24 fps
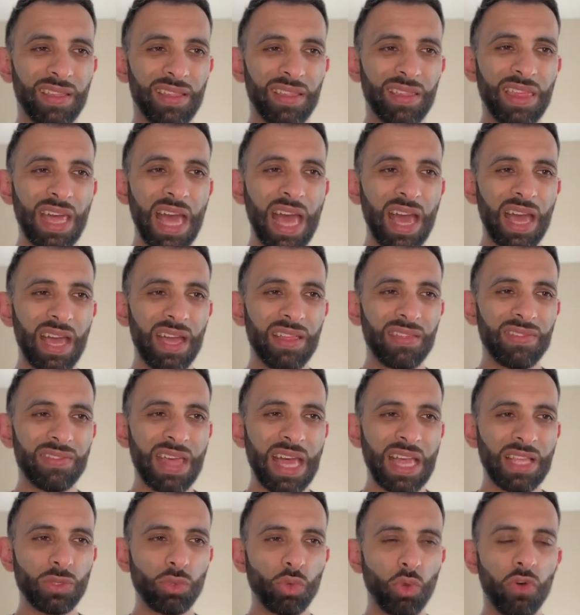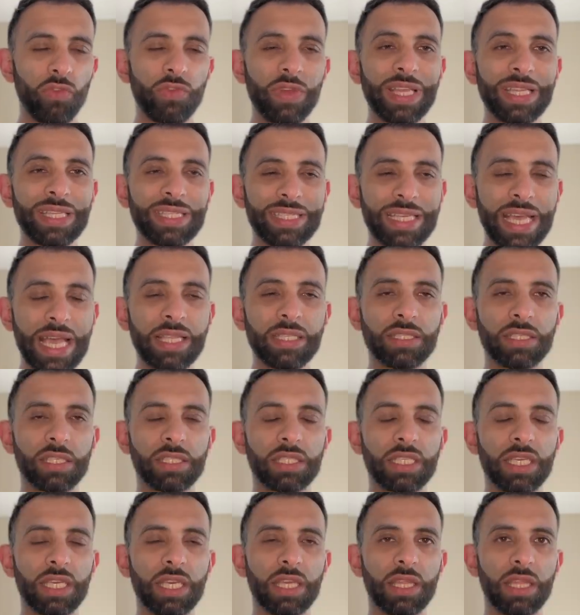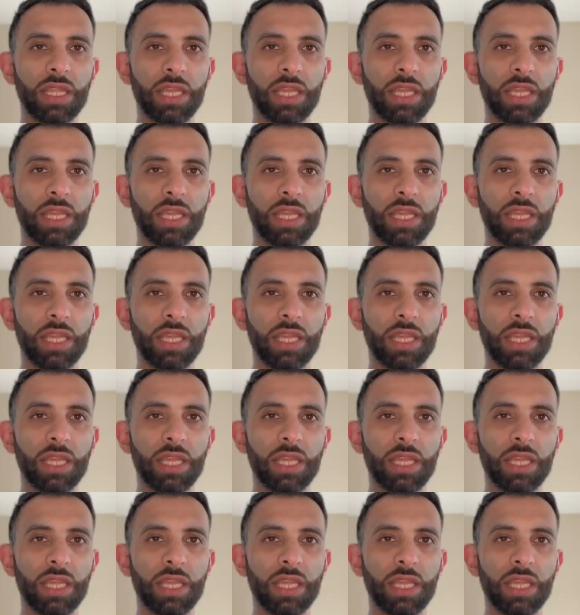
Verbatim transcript: that that sort of intensity,